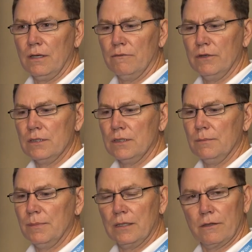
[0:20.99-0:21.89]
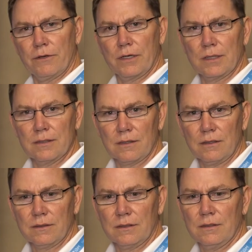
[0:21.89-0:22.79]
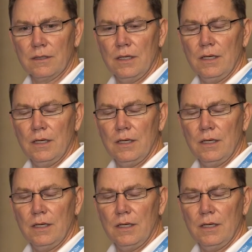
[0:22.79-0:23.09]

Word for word: Originally been a career consultant